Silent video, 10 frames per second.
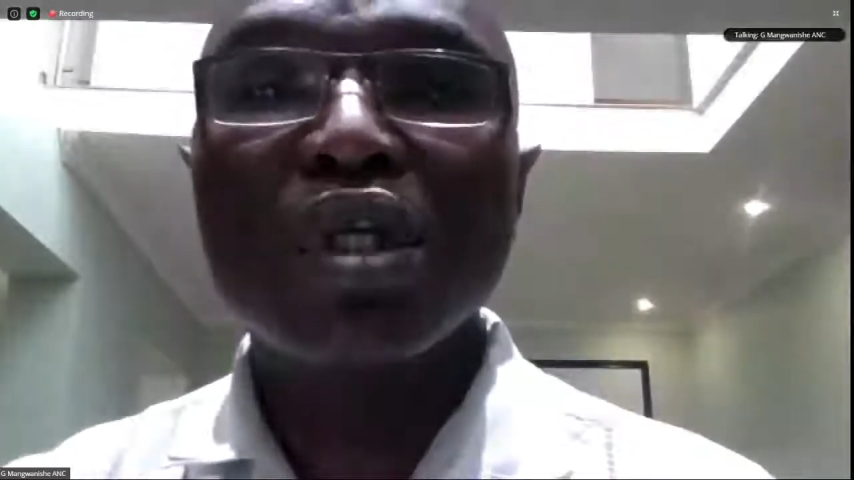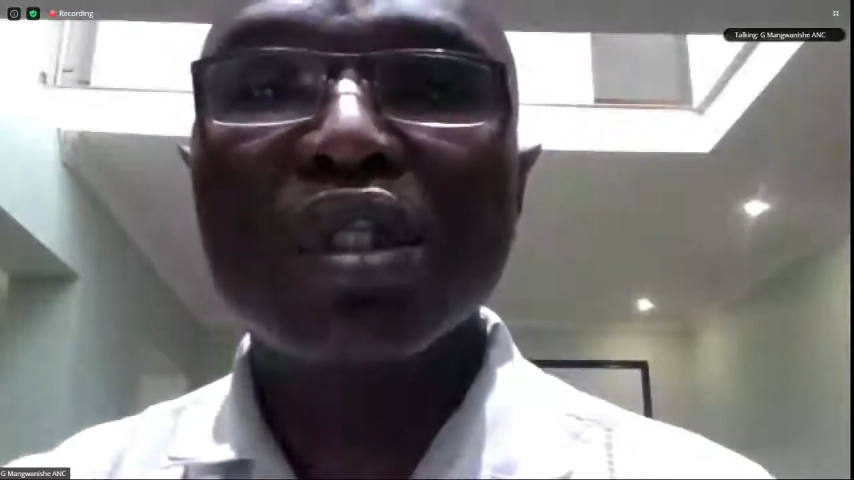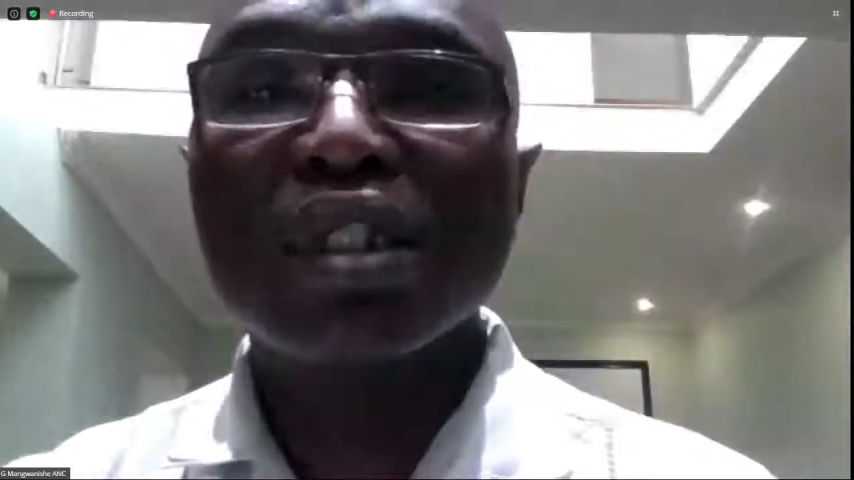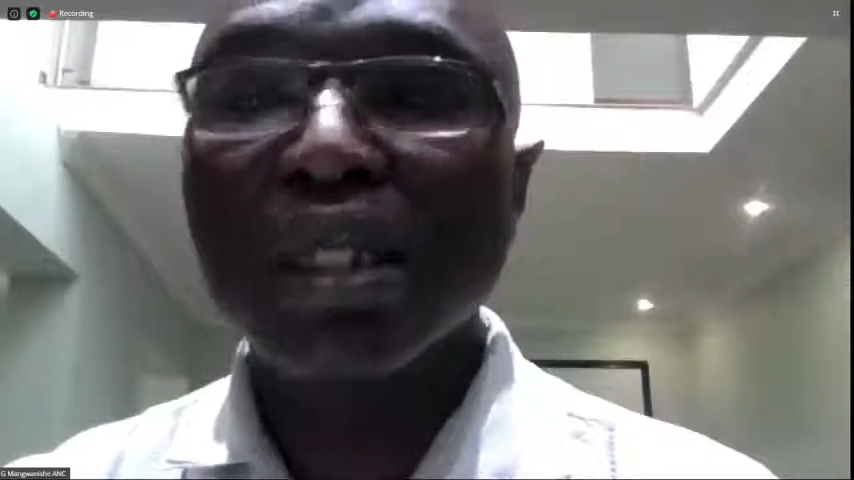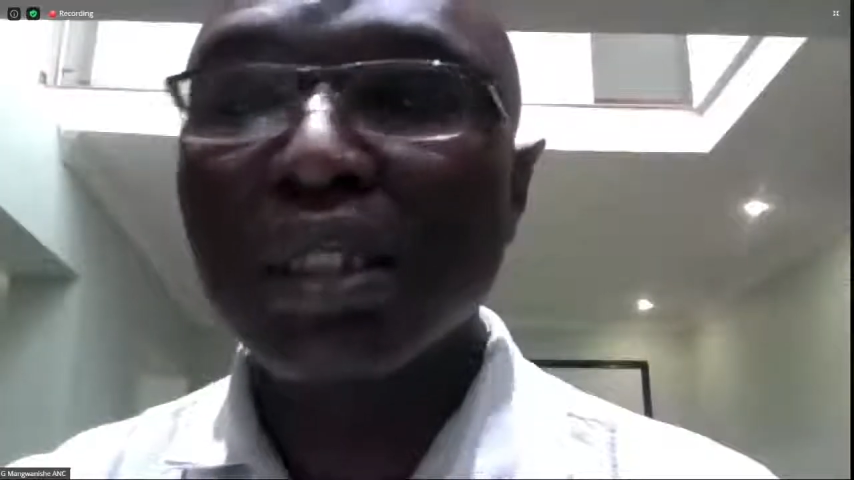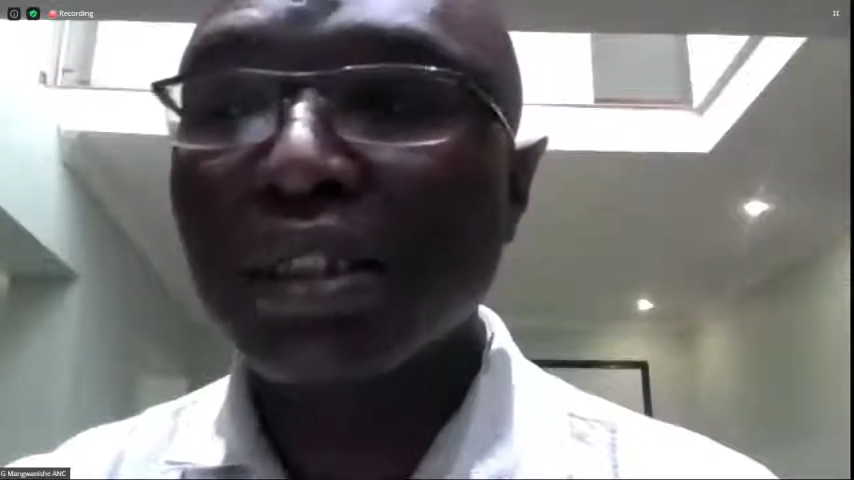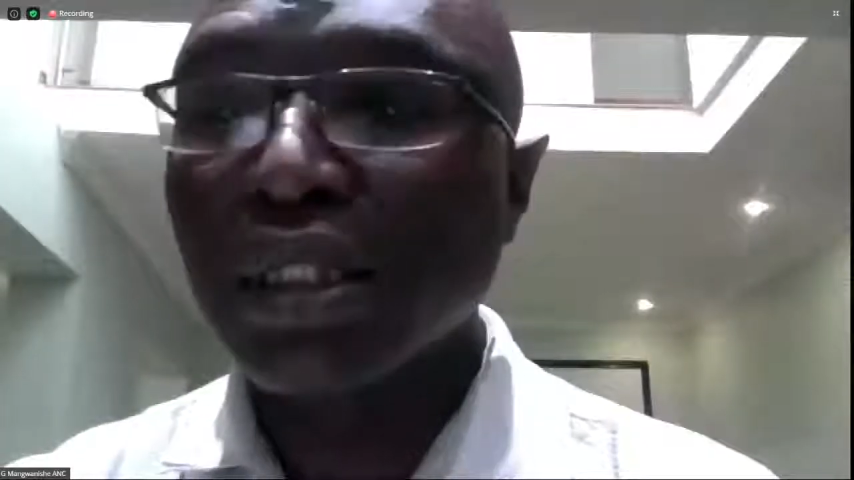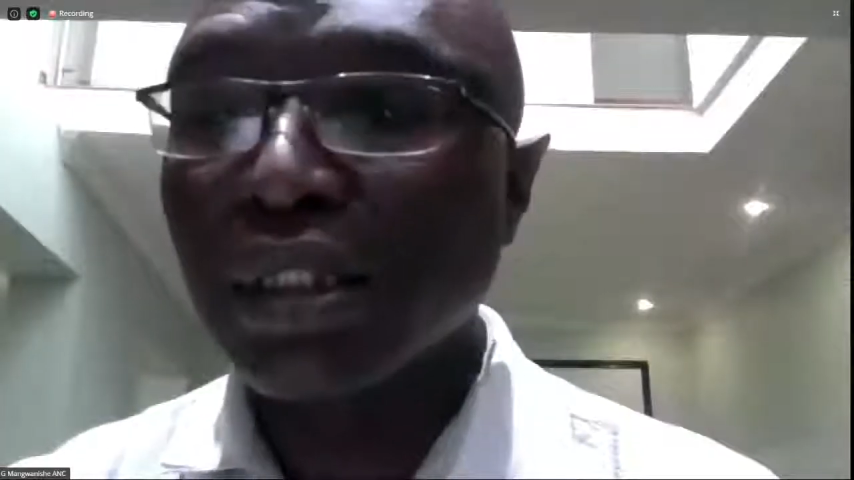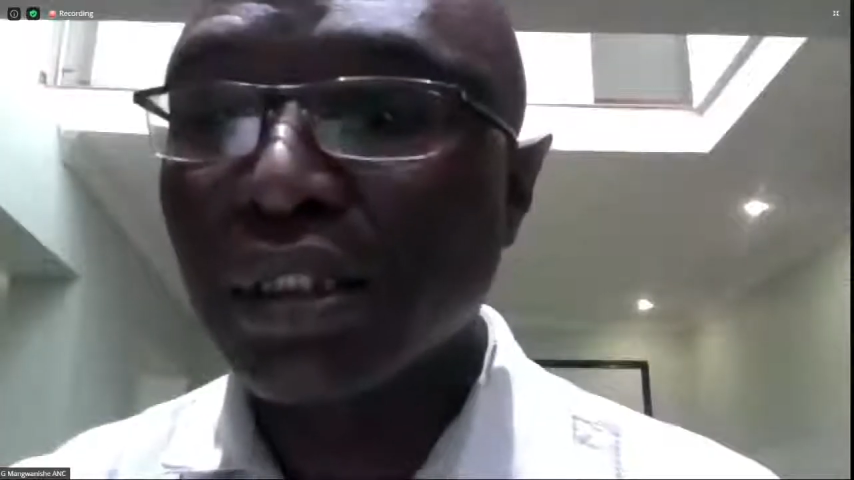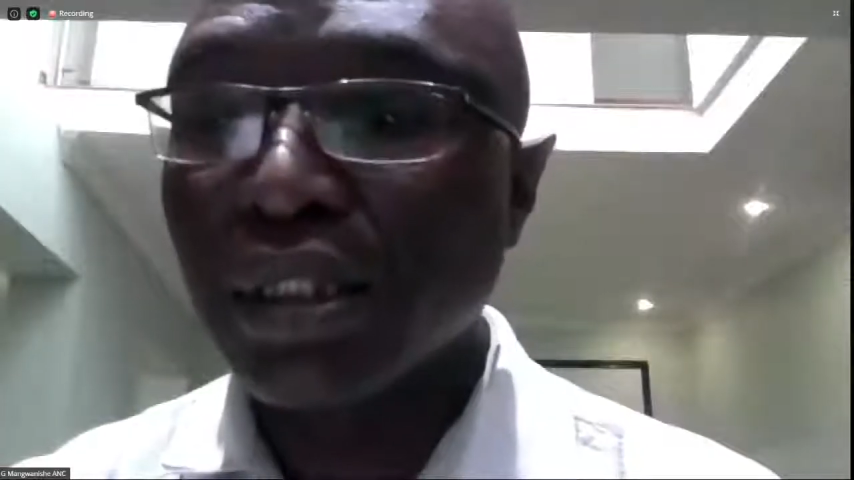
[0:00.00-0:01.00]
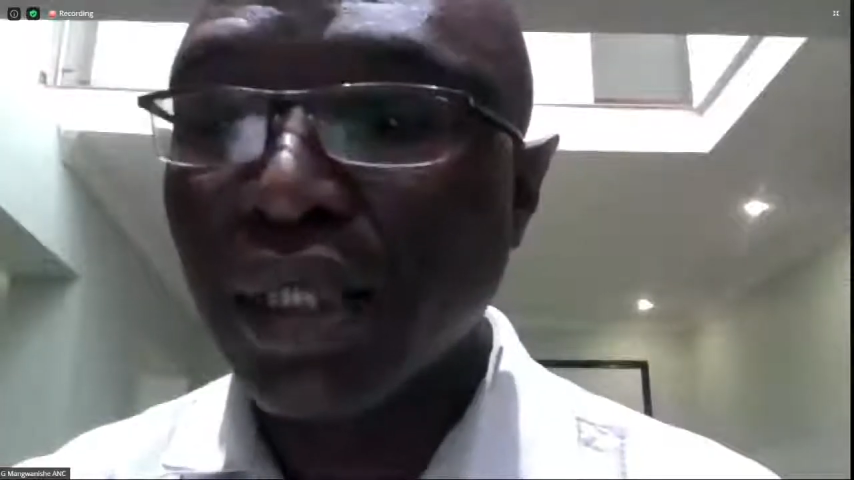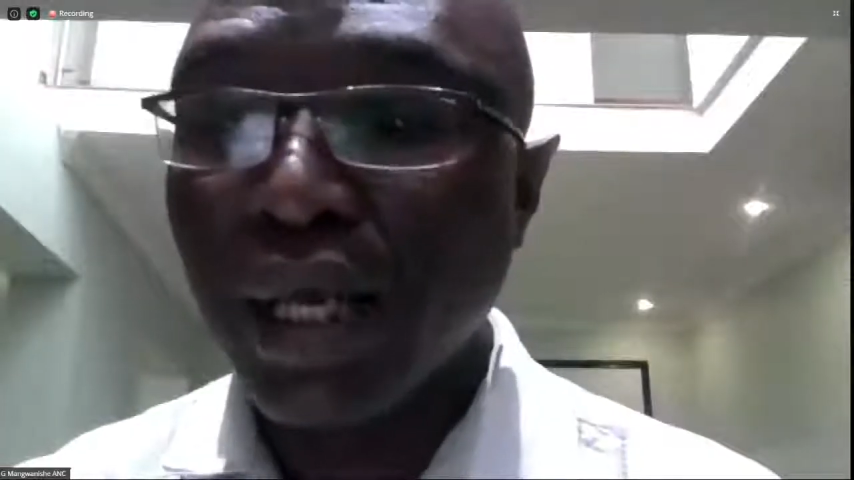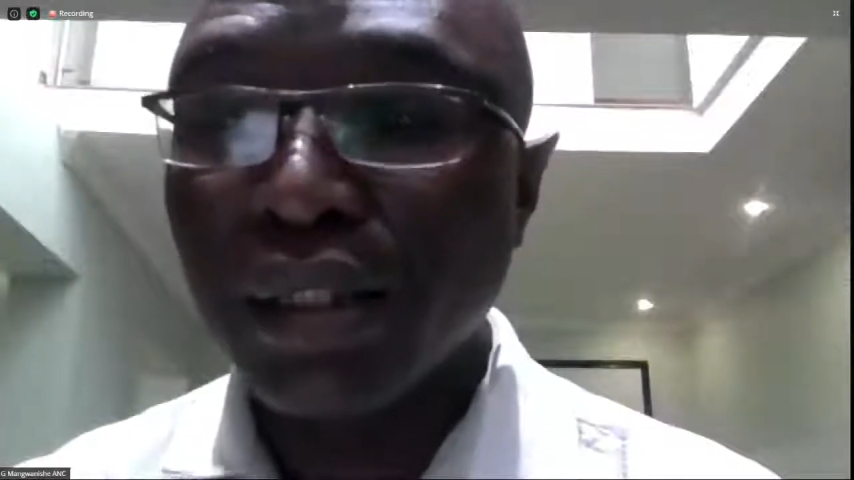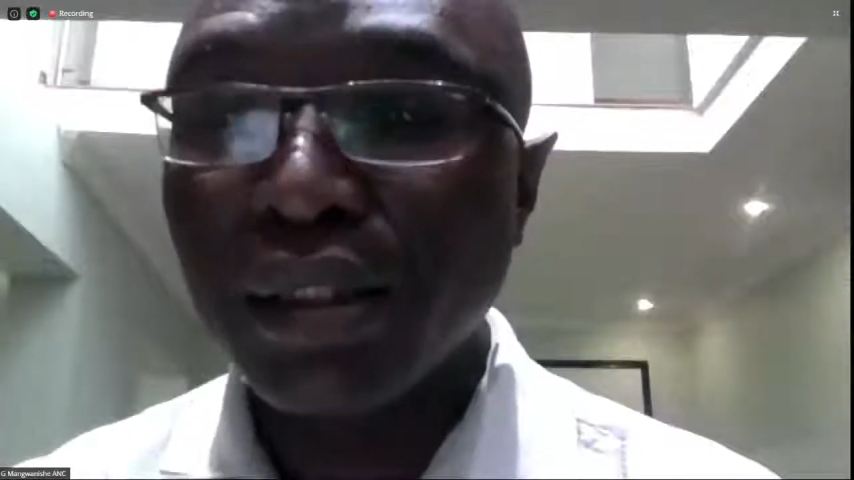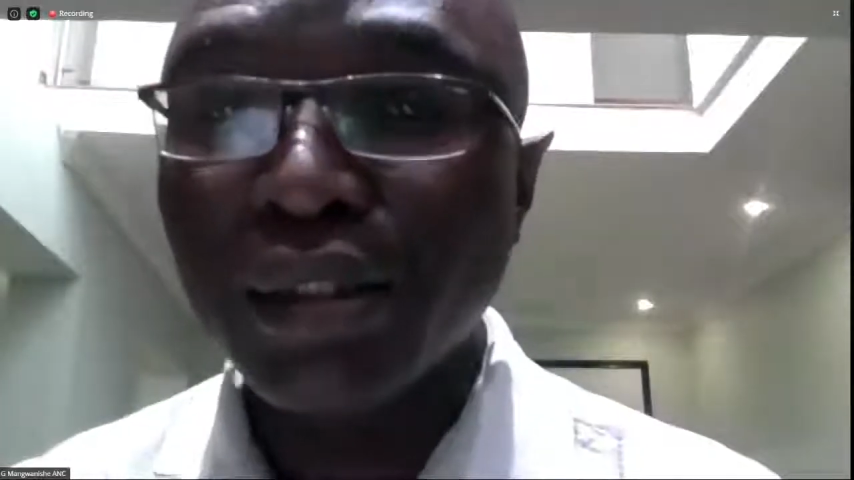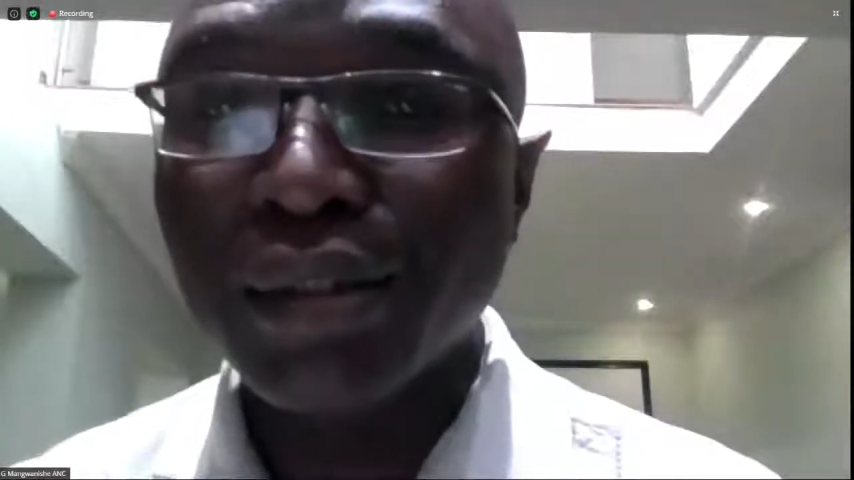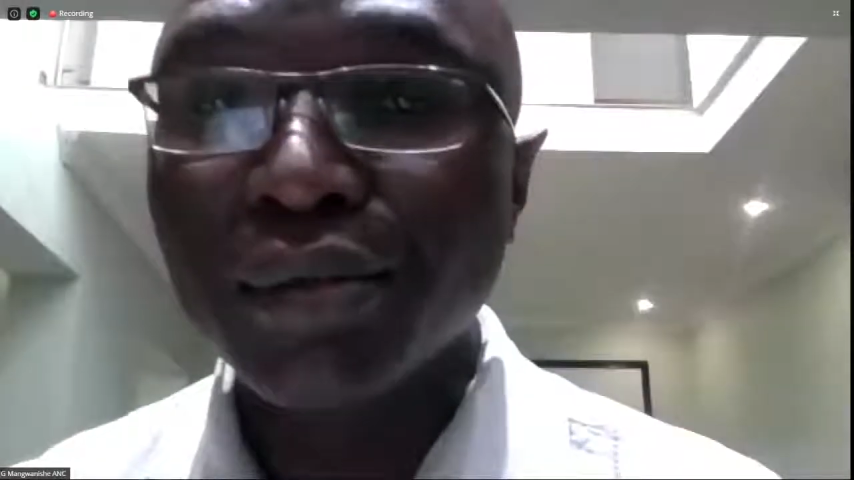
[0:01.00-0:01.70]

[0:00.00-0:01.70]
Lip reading: start at 9